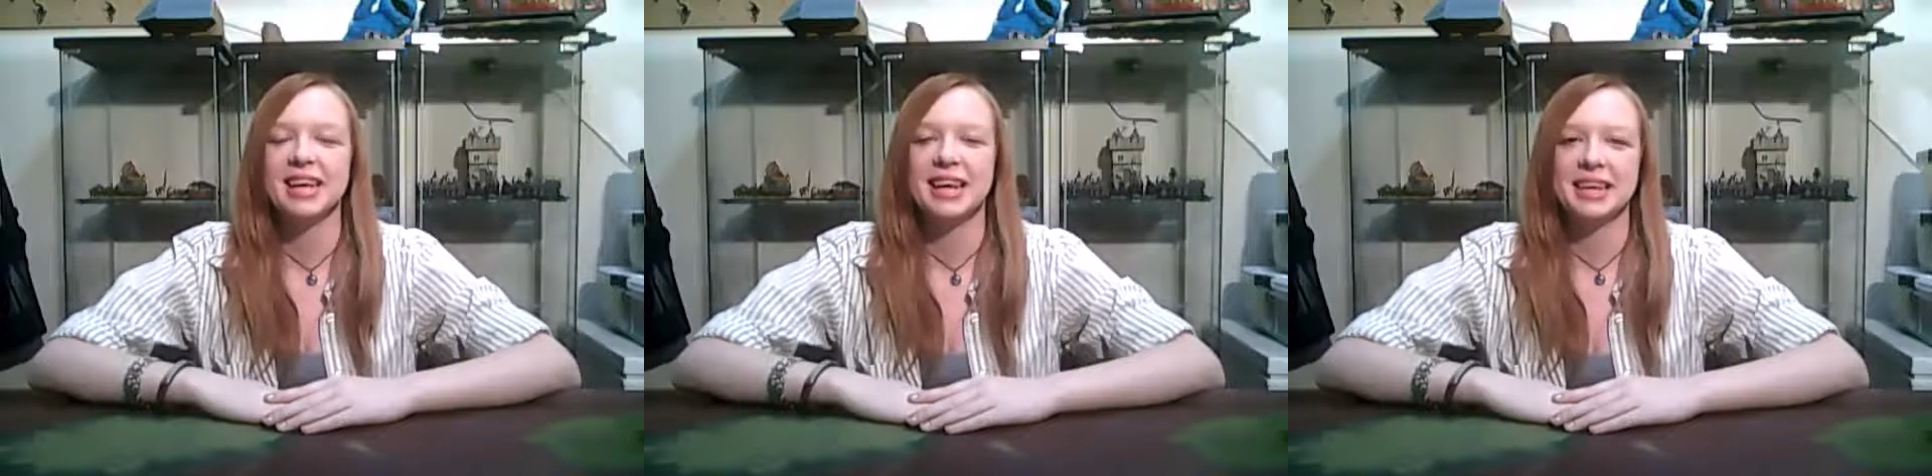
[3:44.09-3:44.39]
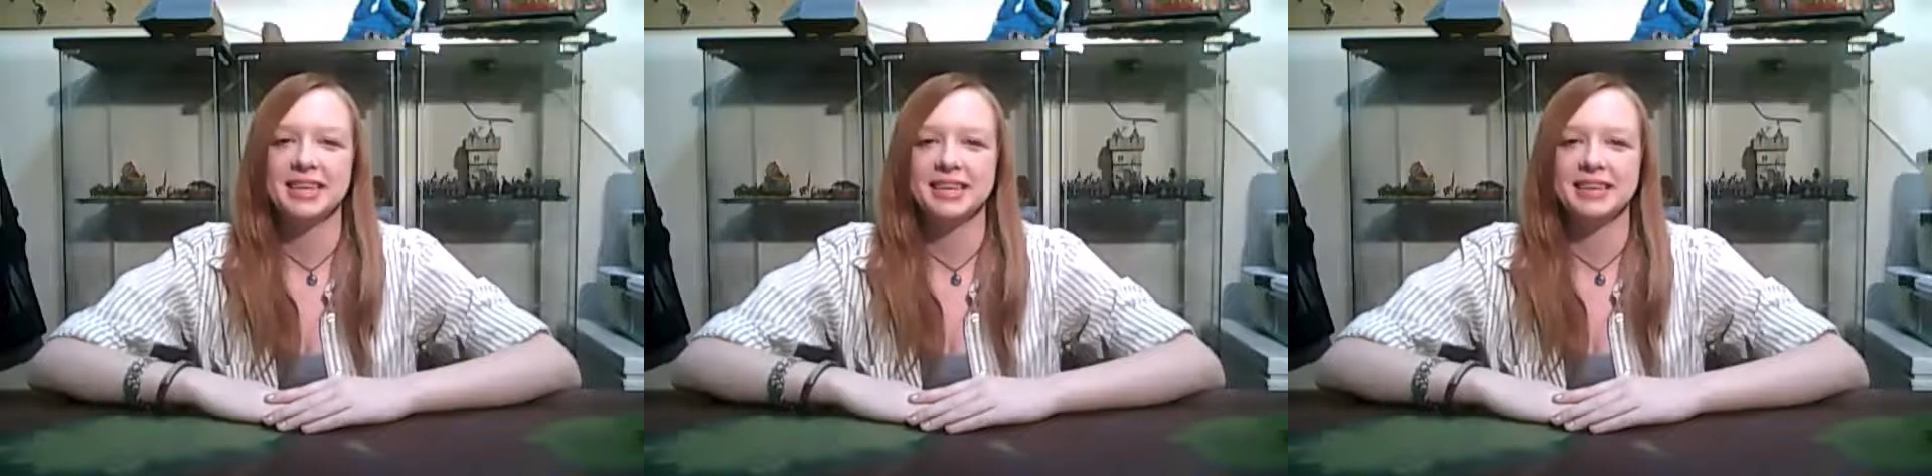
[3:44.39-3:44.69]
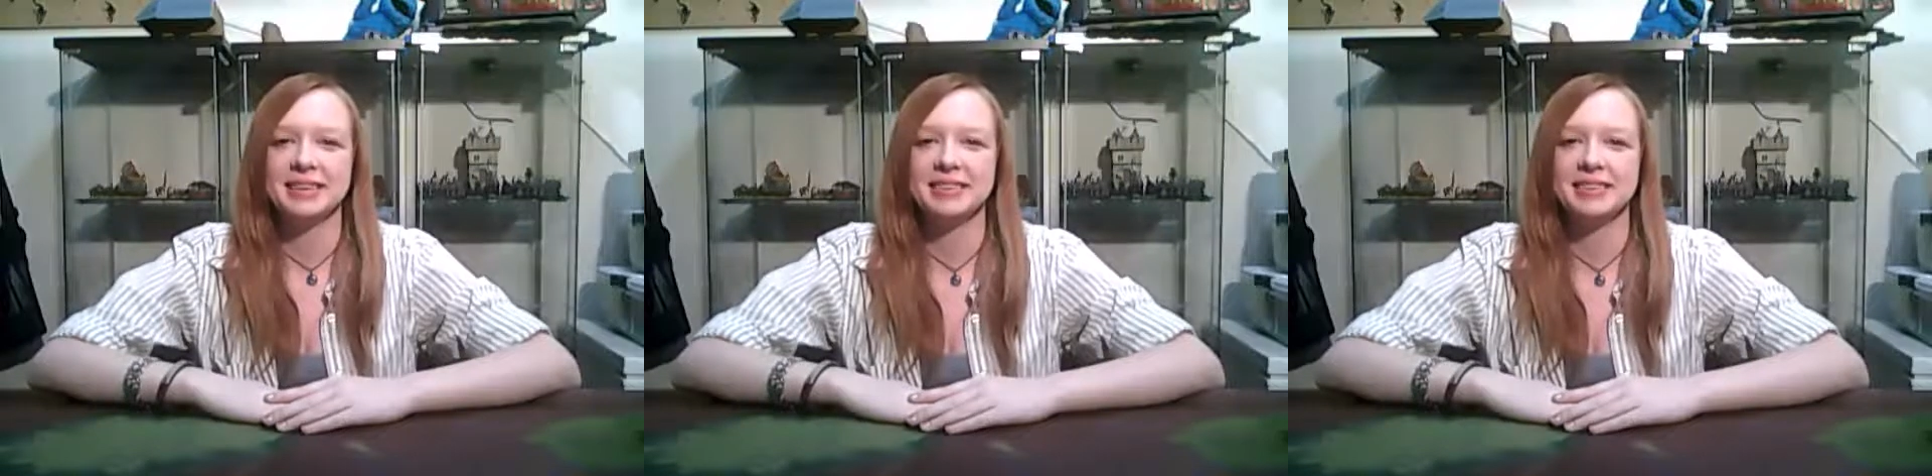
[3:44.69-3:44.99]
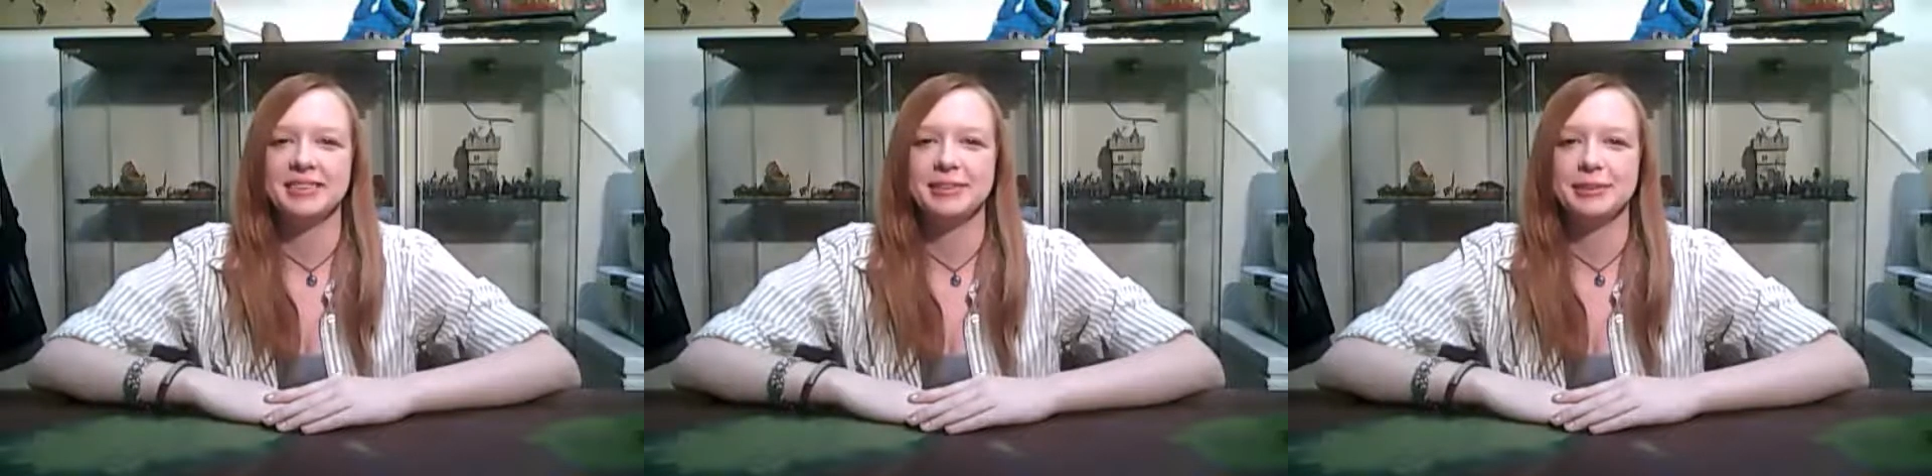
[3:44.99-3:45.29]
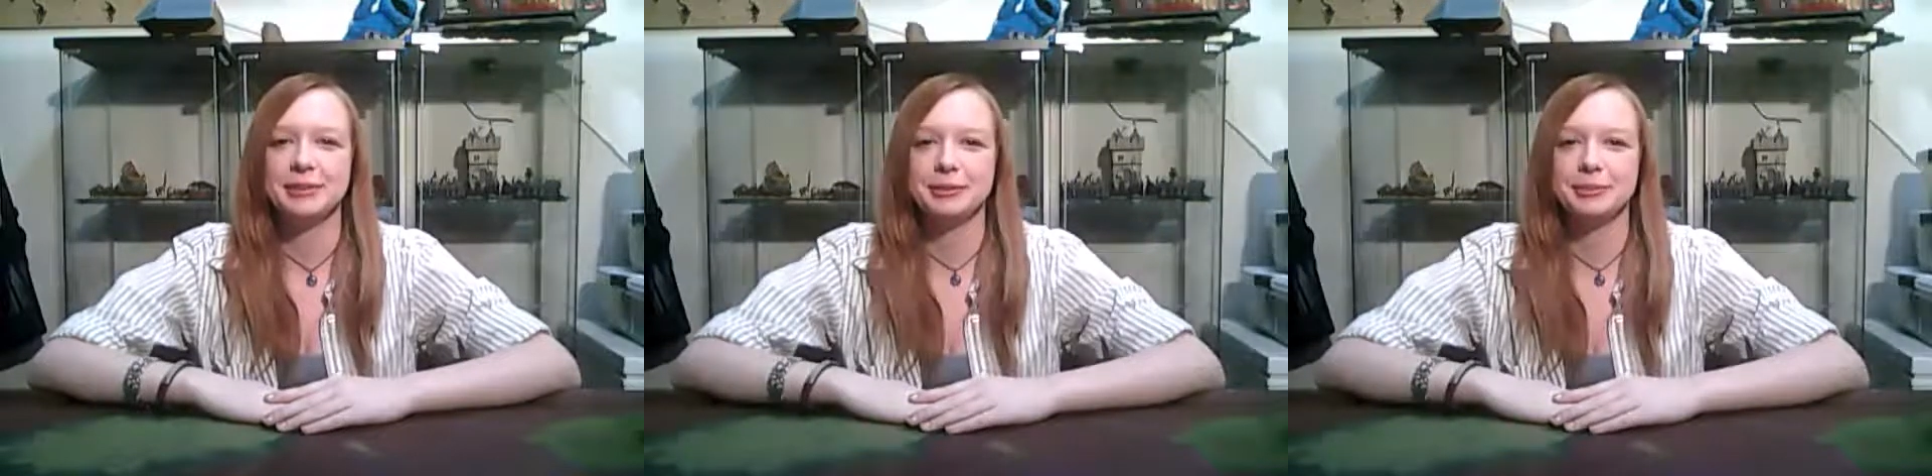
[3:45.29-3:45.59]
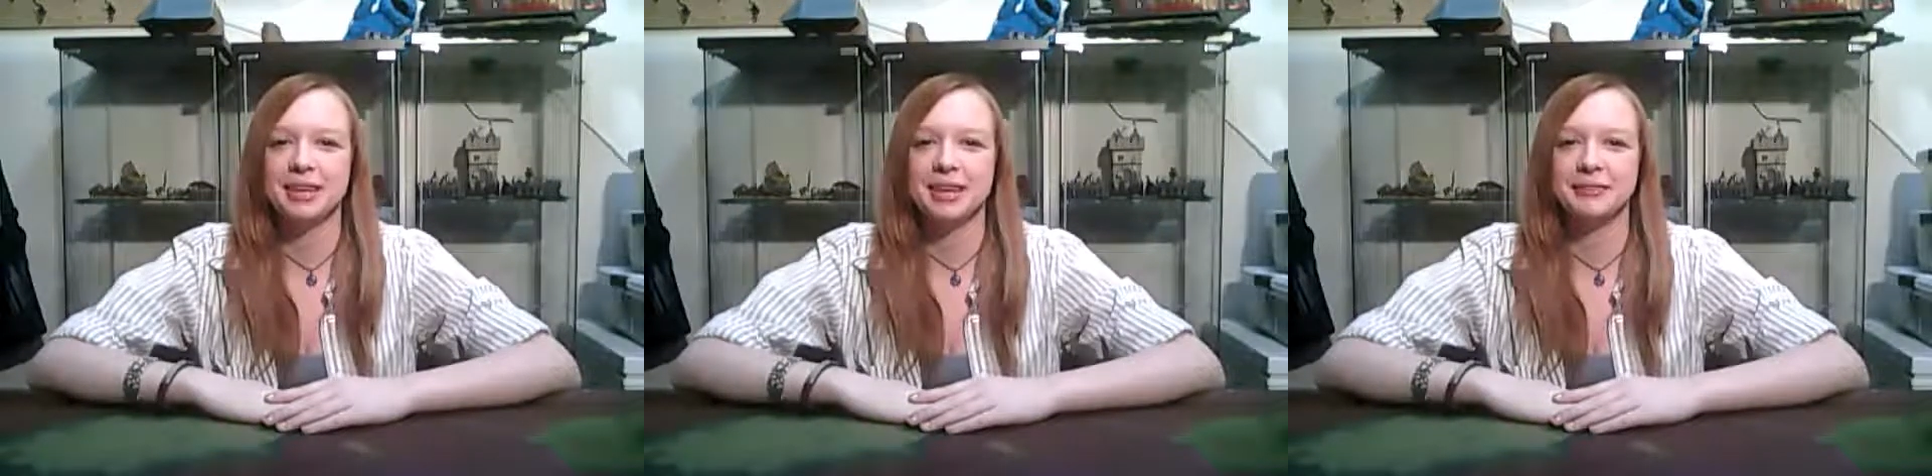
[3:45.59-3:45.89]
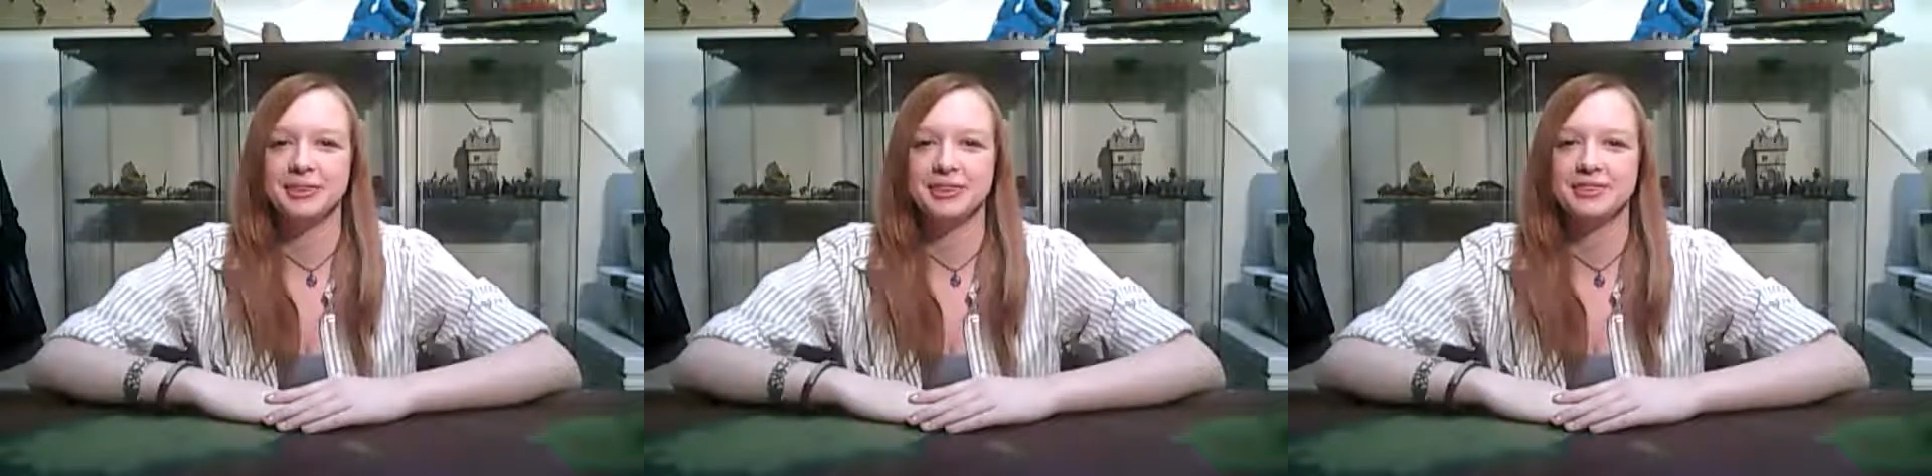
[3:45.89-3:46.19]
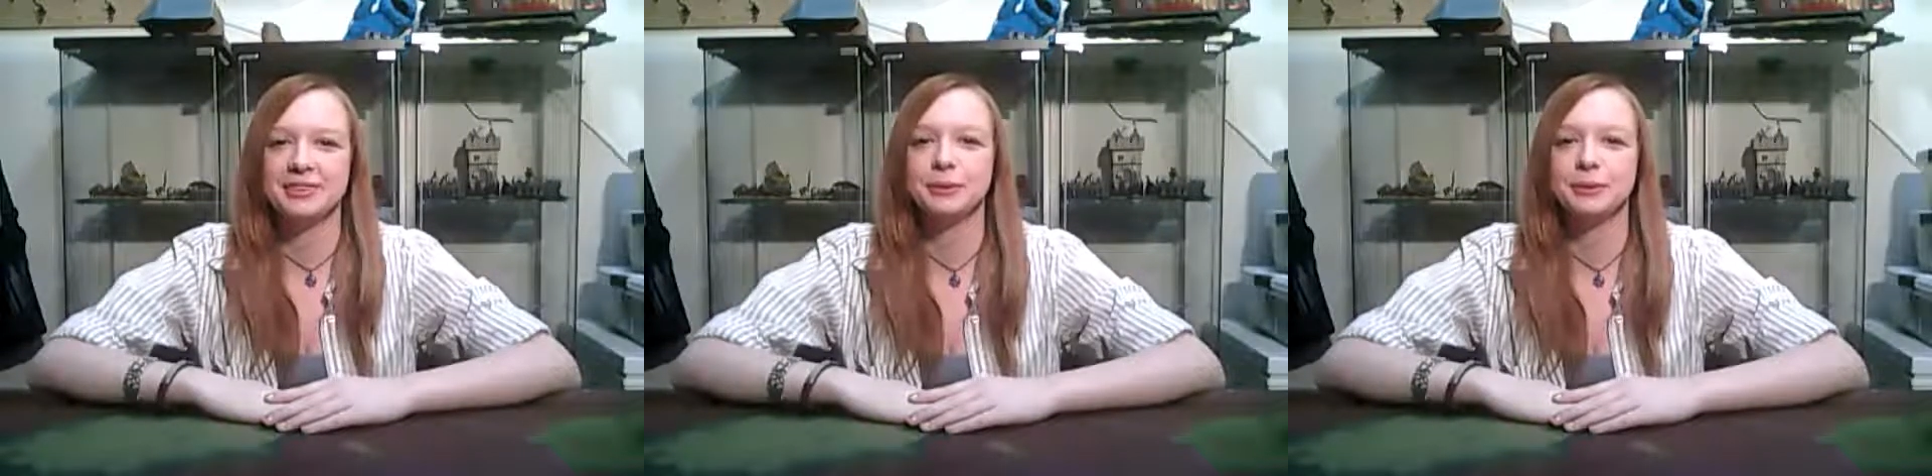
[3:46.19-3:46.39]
handguns, doom divers,